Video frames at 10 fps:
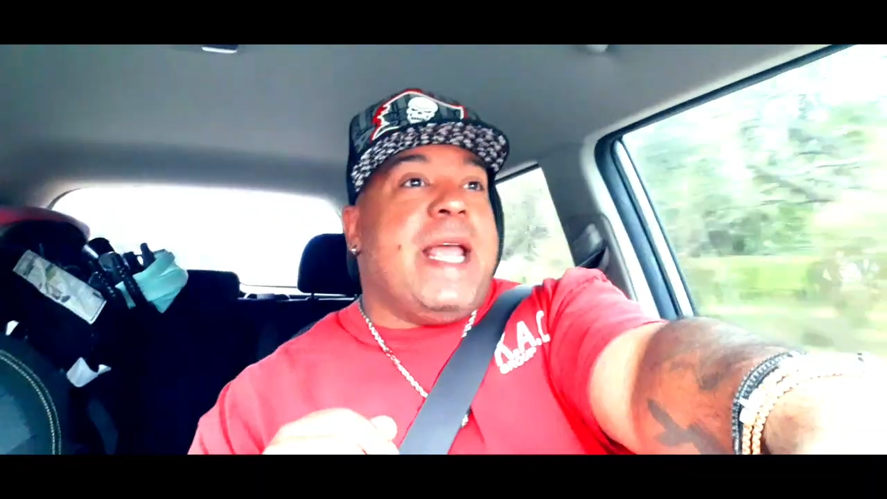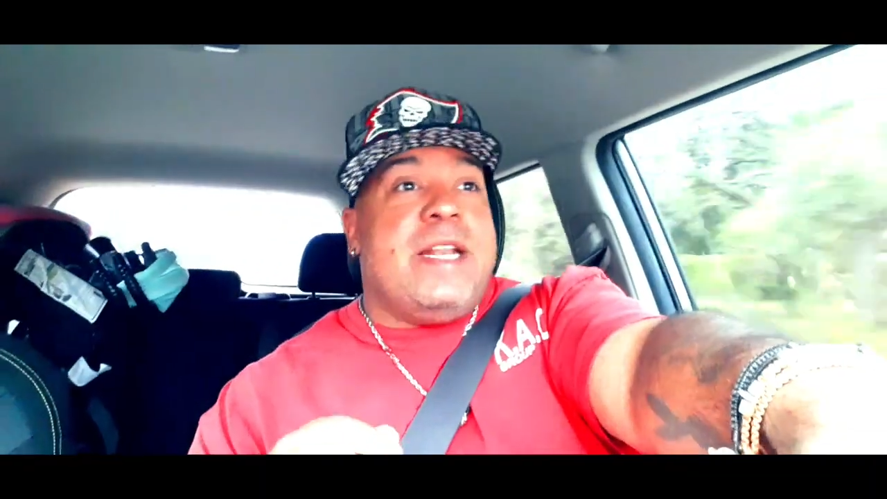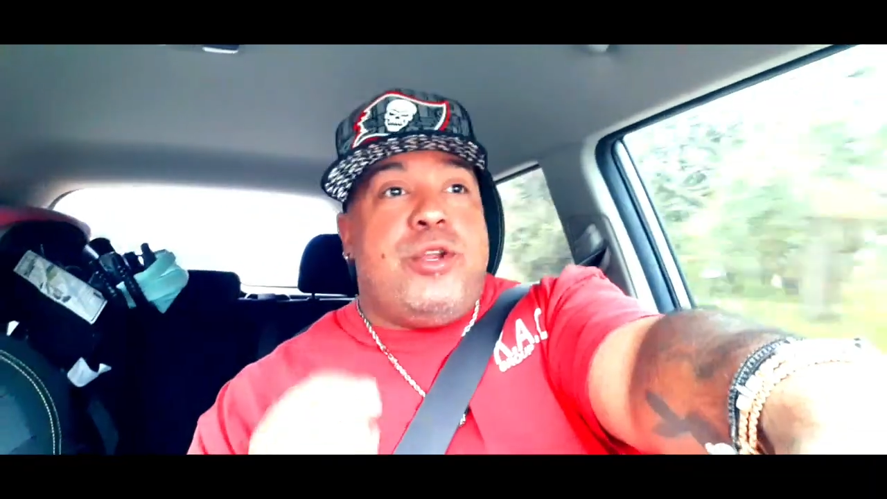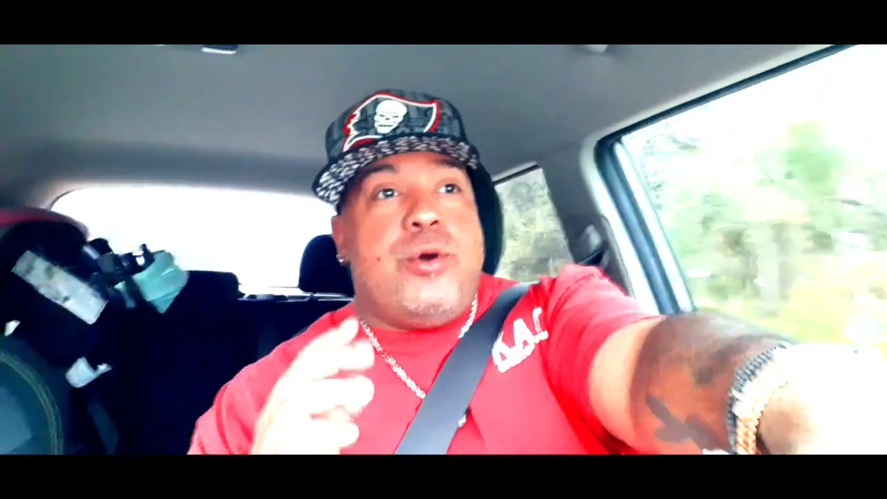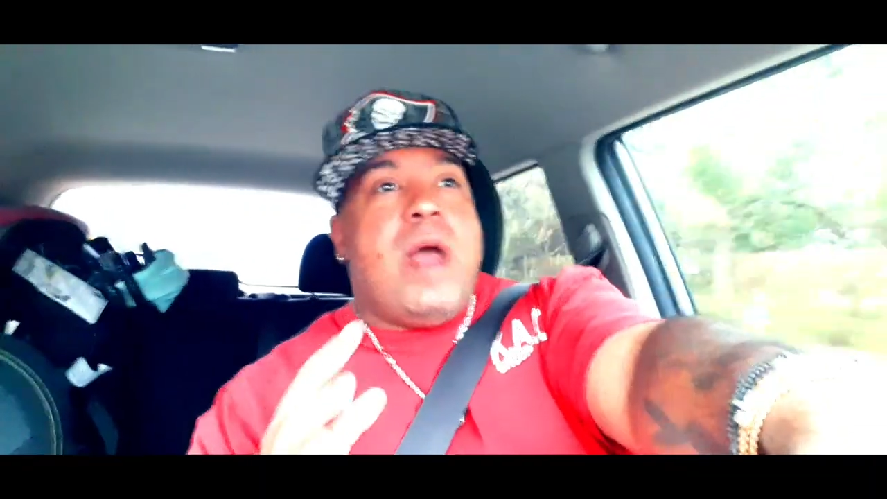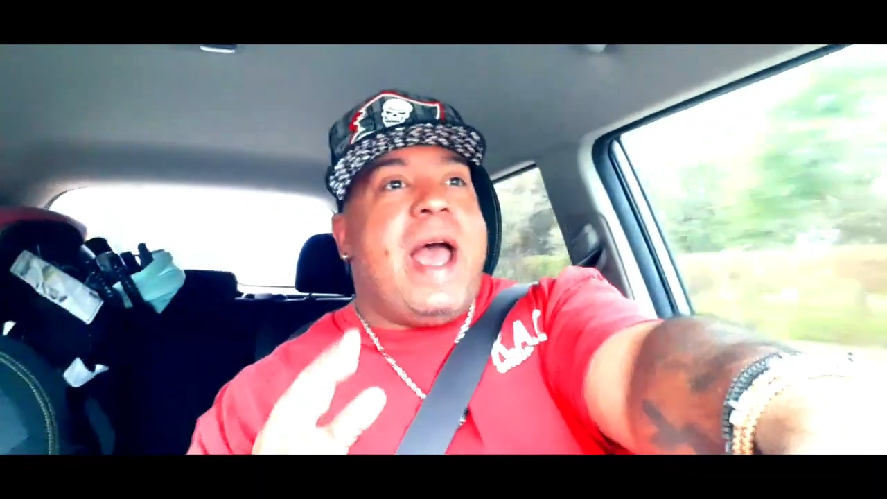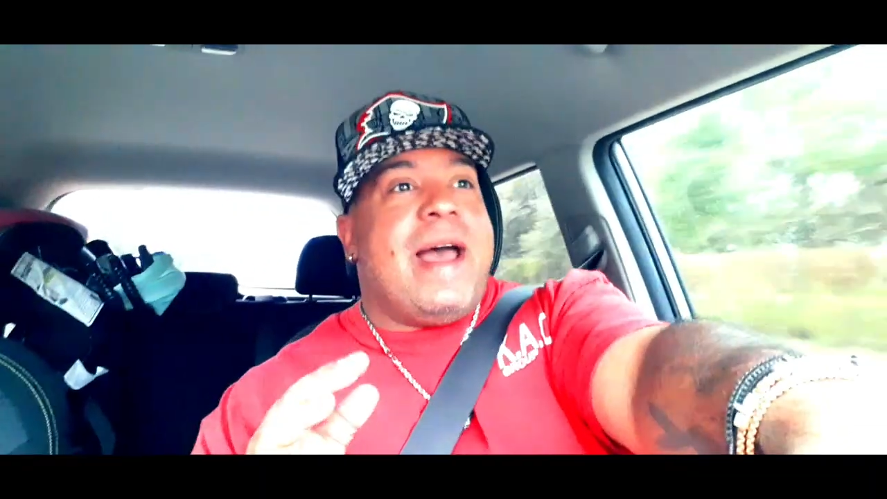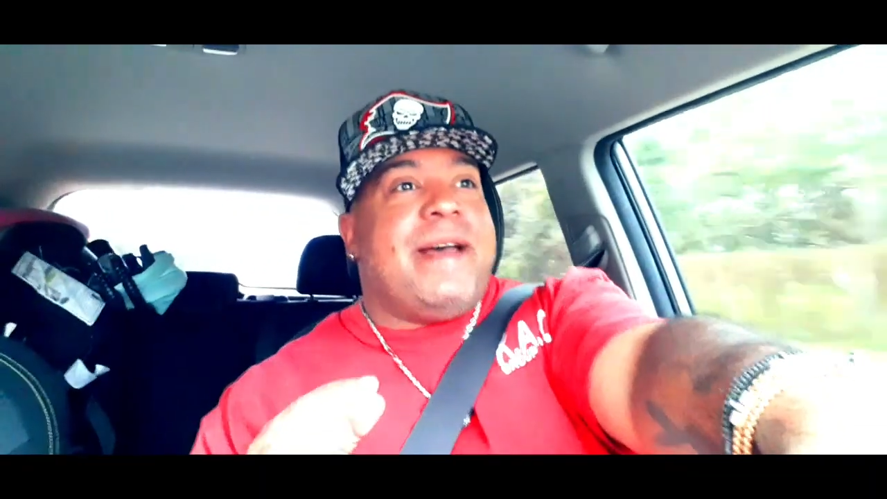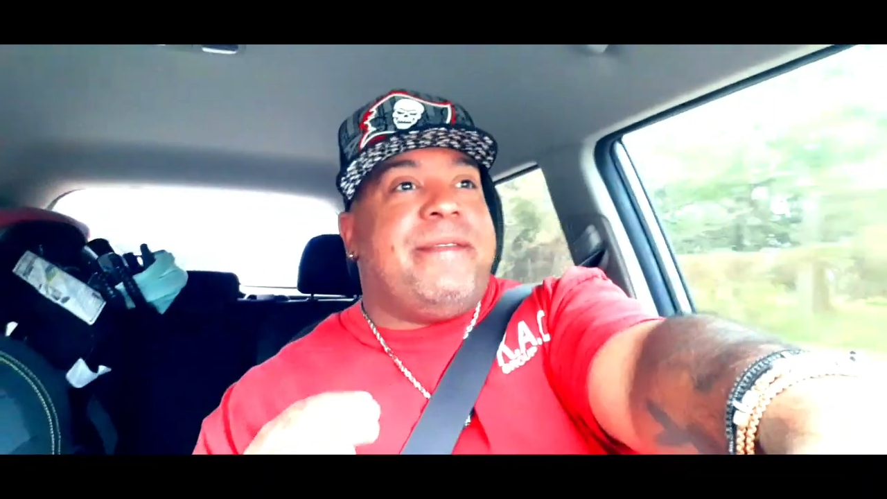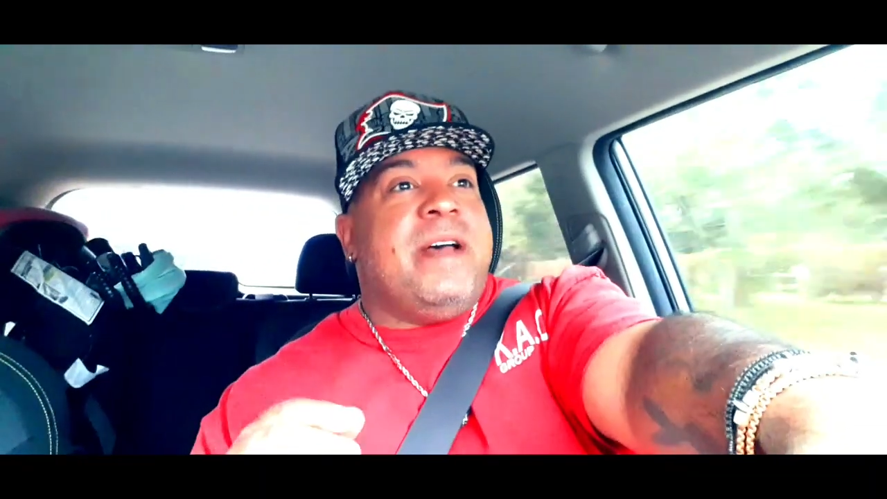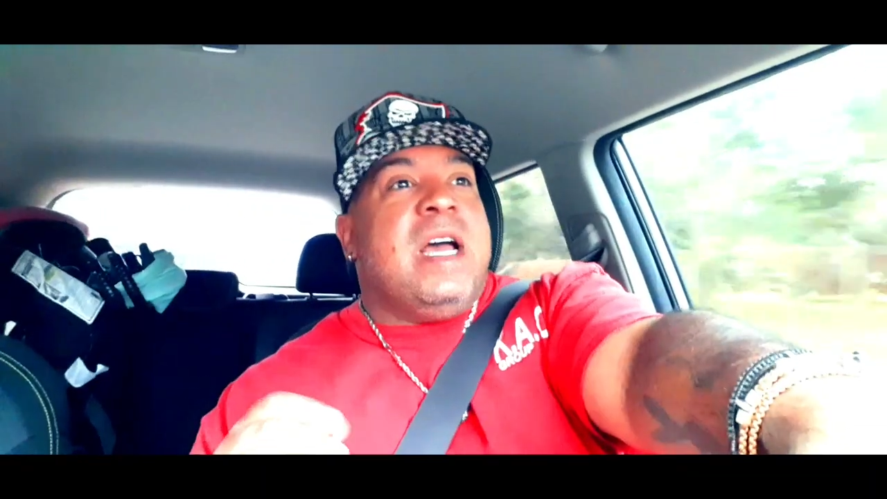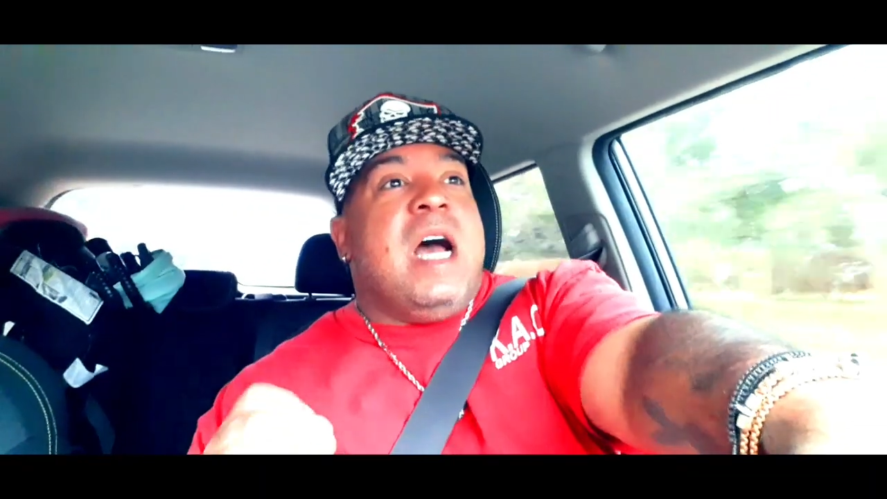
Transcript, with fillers: they do have